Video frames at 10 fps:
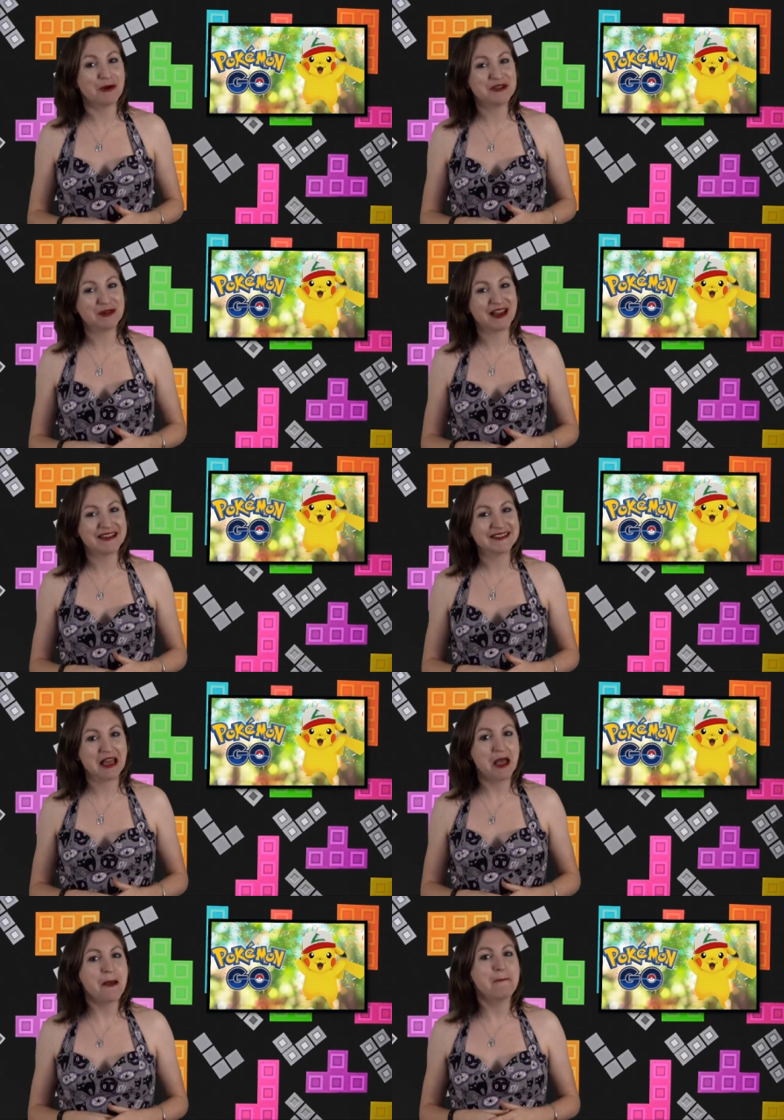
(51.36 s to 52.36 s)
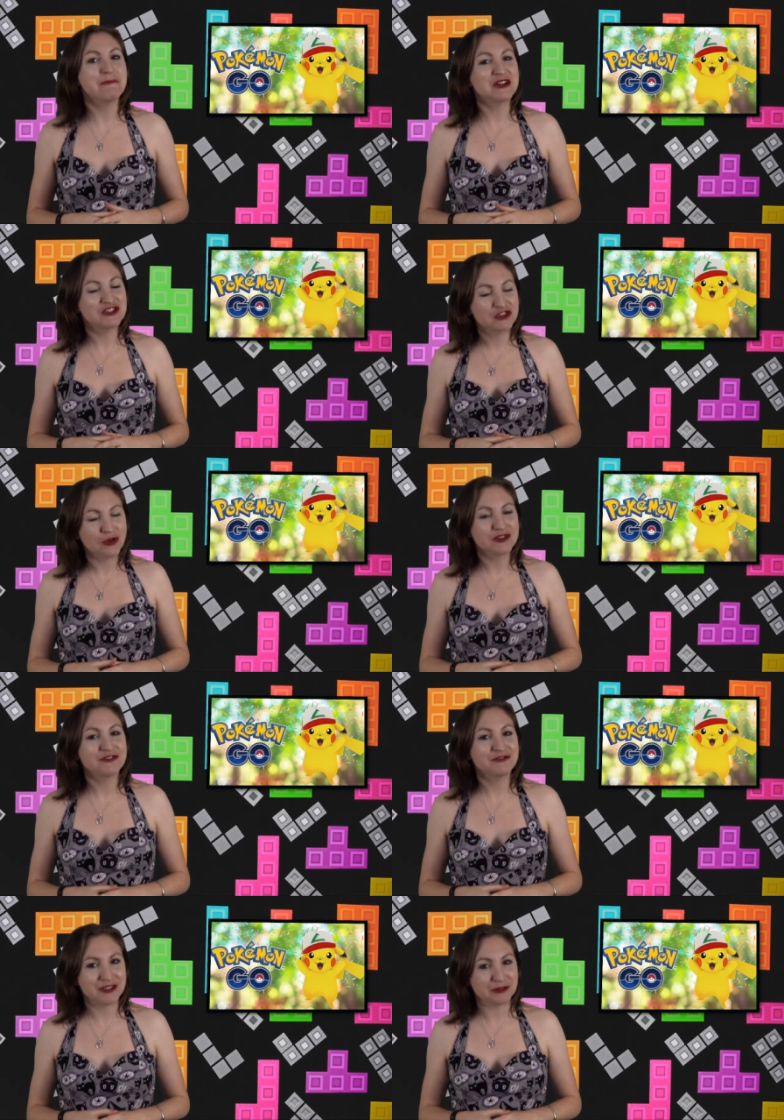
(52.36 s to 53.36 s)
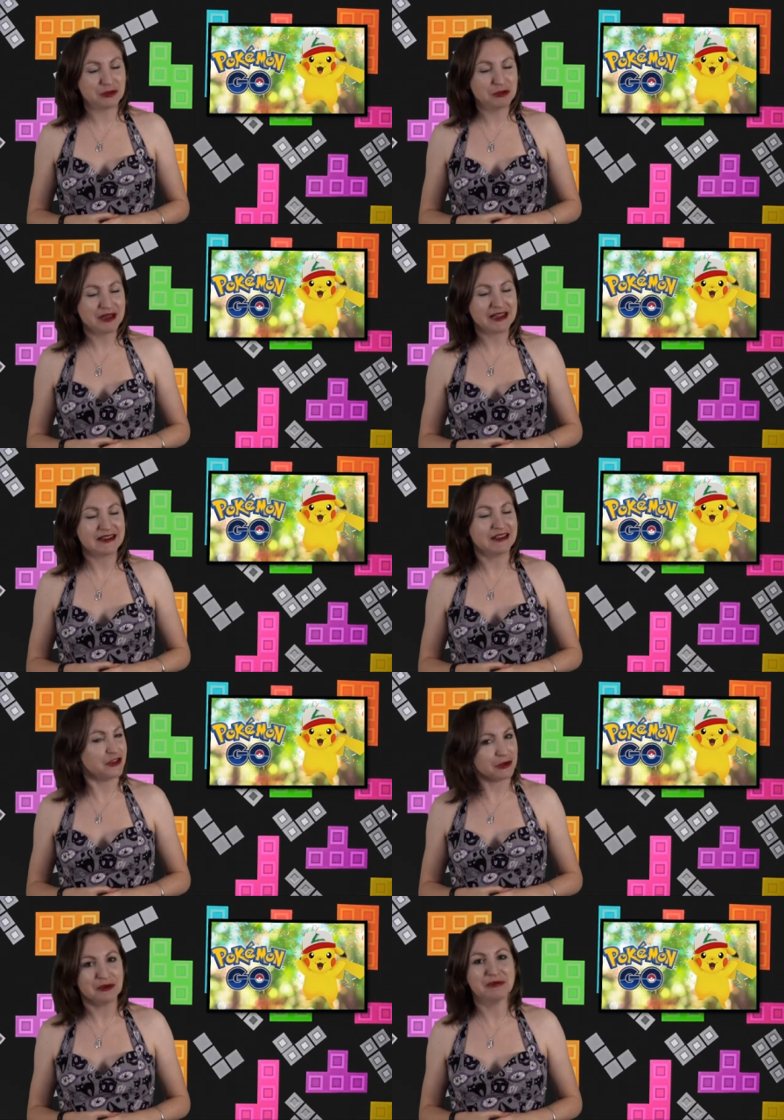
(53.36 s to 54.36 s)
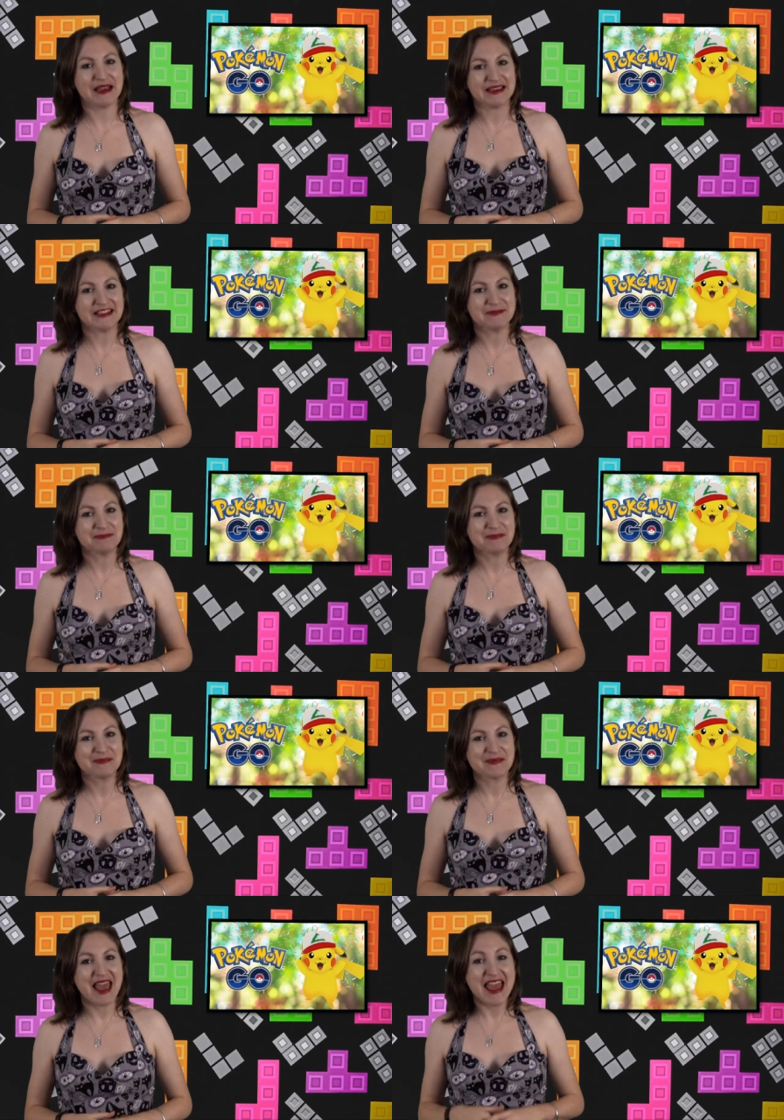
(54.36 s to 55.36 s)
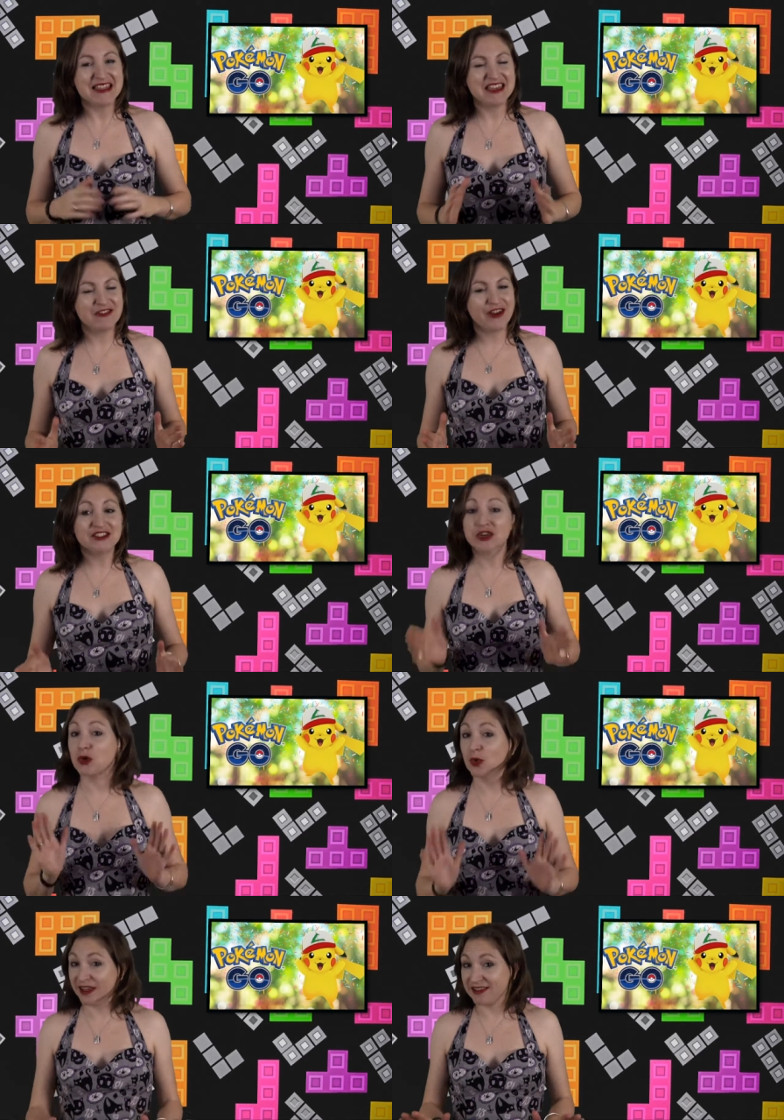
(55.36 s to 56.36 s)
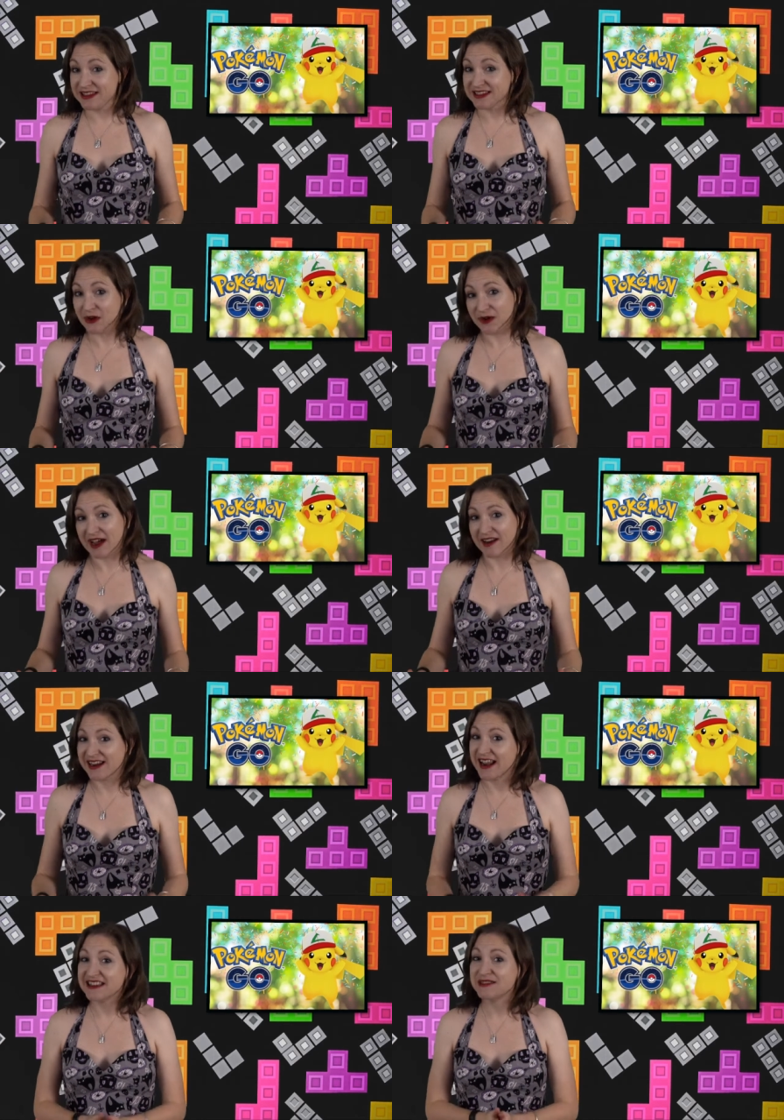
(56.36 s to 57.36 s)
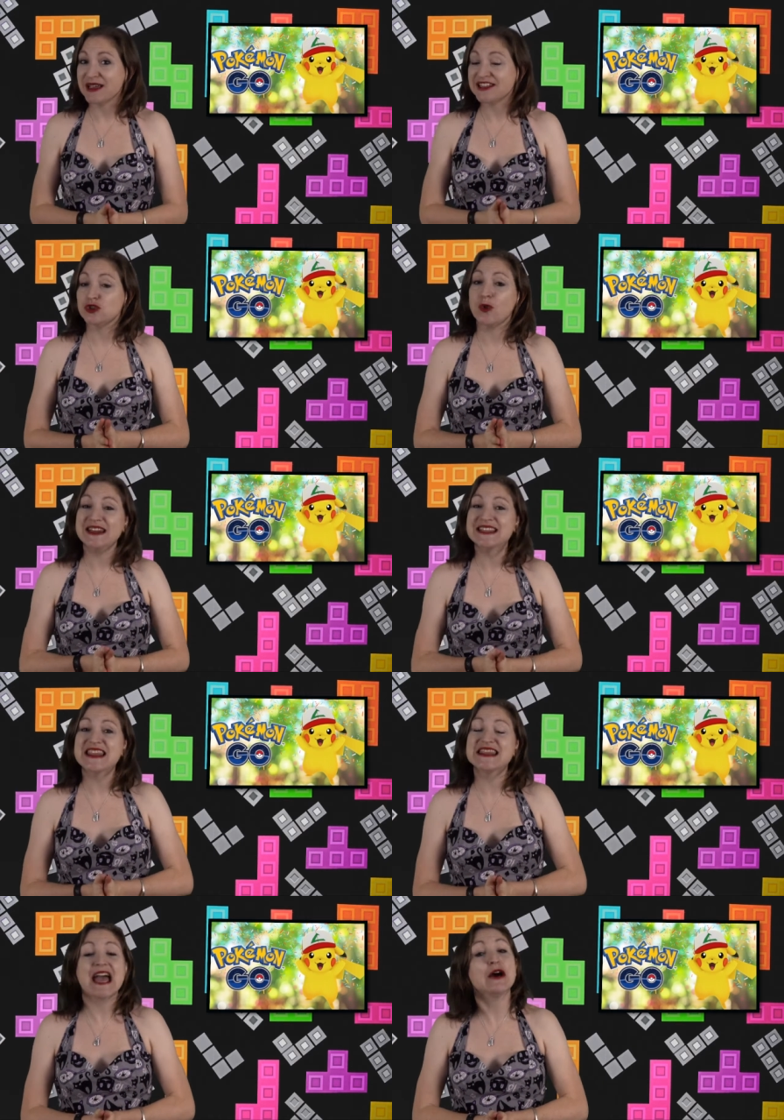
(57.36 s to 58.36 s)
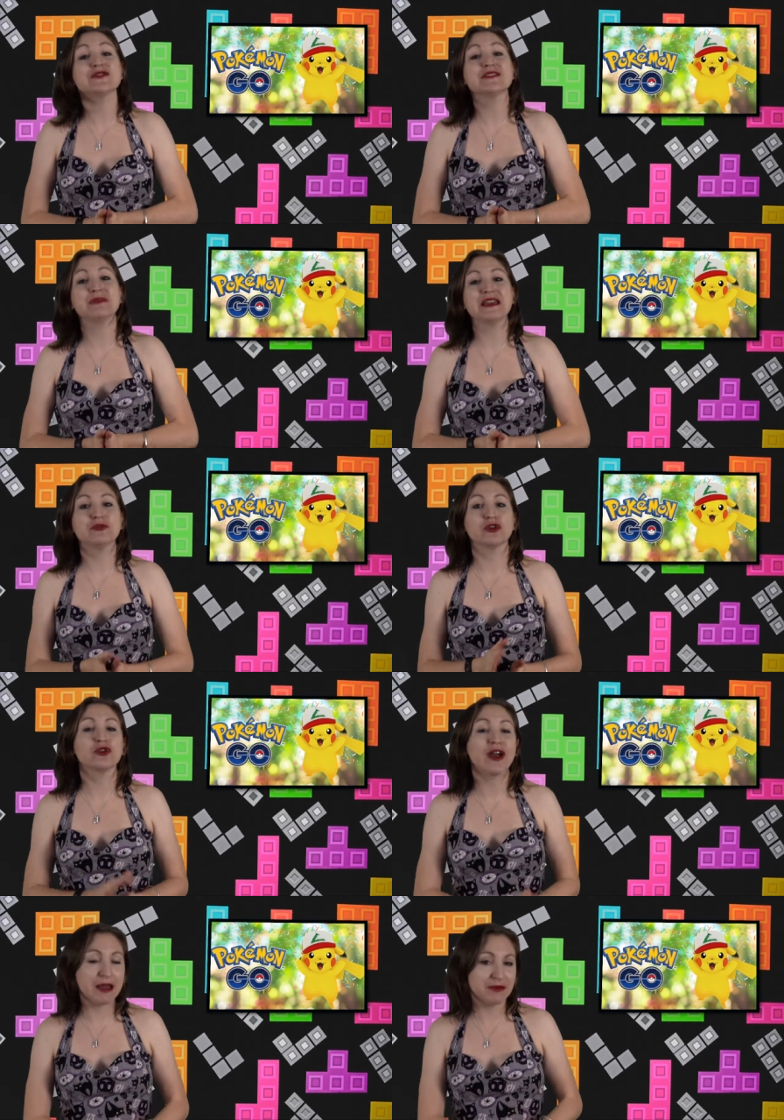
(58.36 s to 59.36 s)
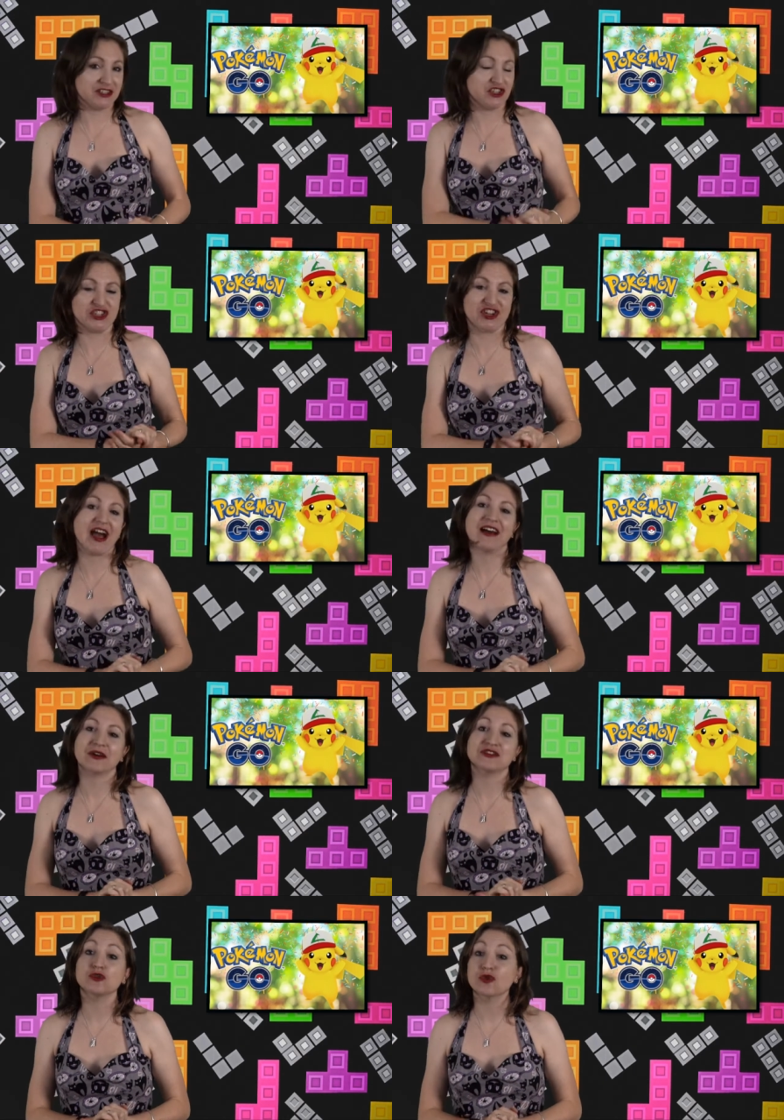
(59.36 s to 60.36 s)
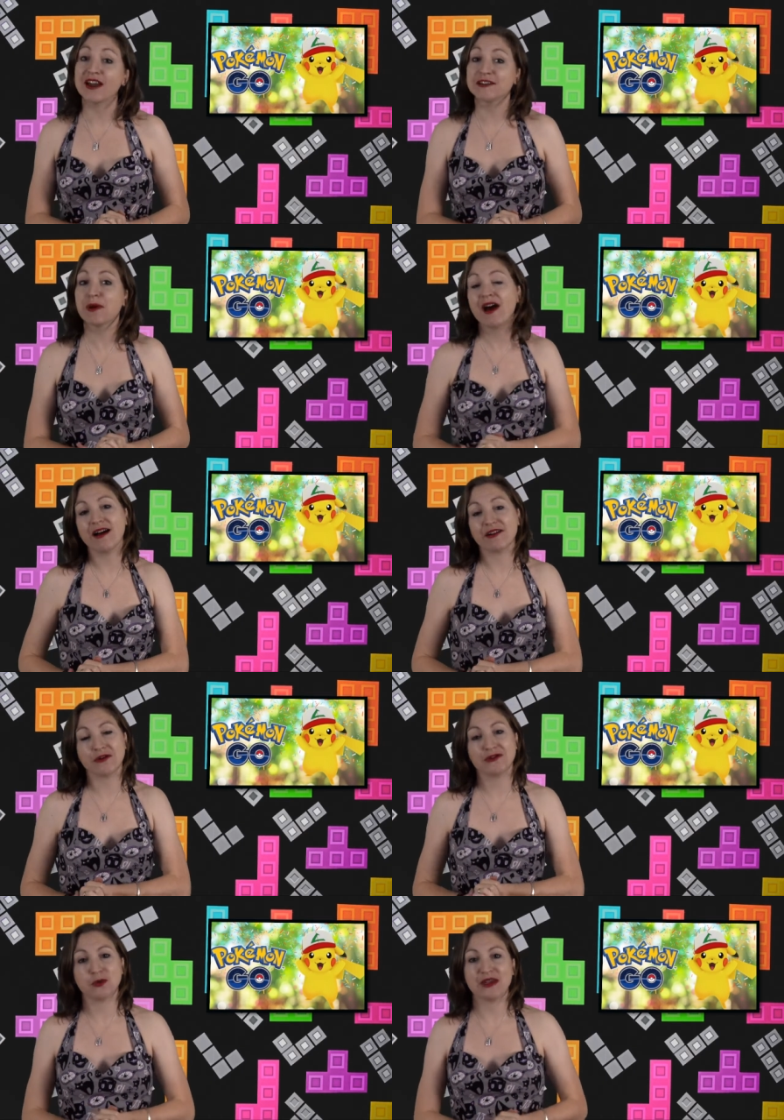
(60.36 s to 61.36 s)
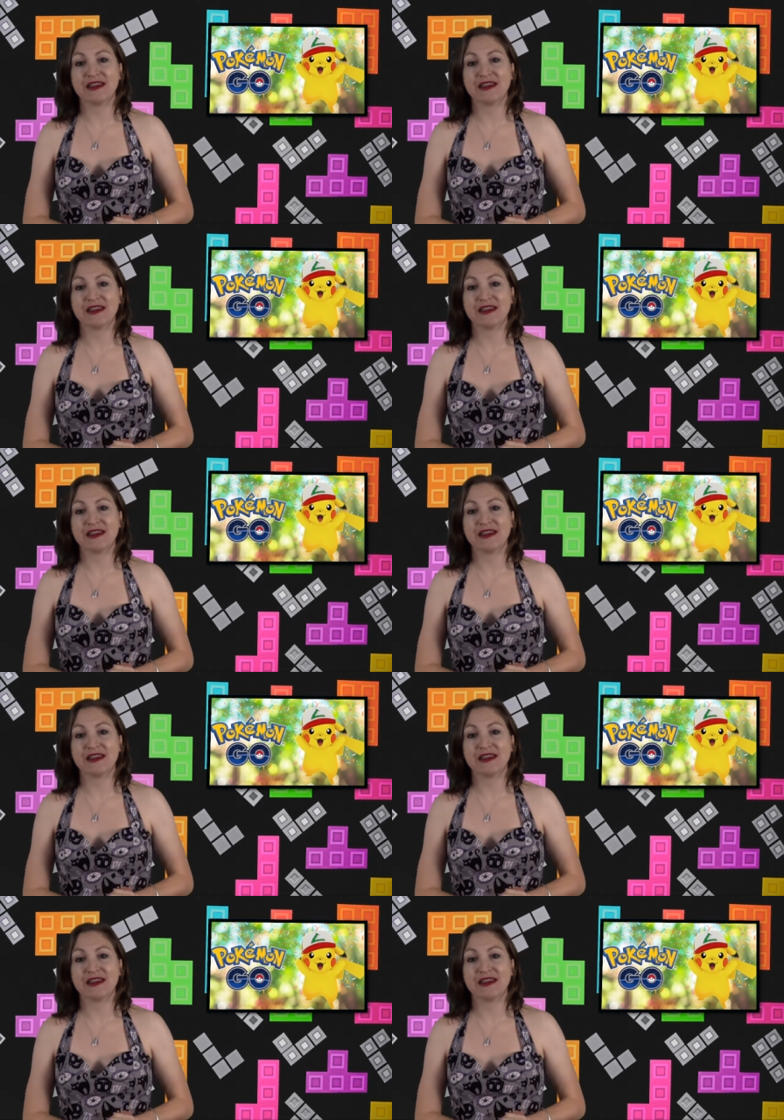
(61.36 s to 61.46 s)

multipliers. but don't feel too bad if you couldn't make it. The event quickly sold out and an estimated 20,000 people crammed into Chicago's Grant Park over the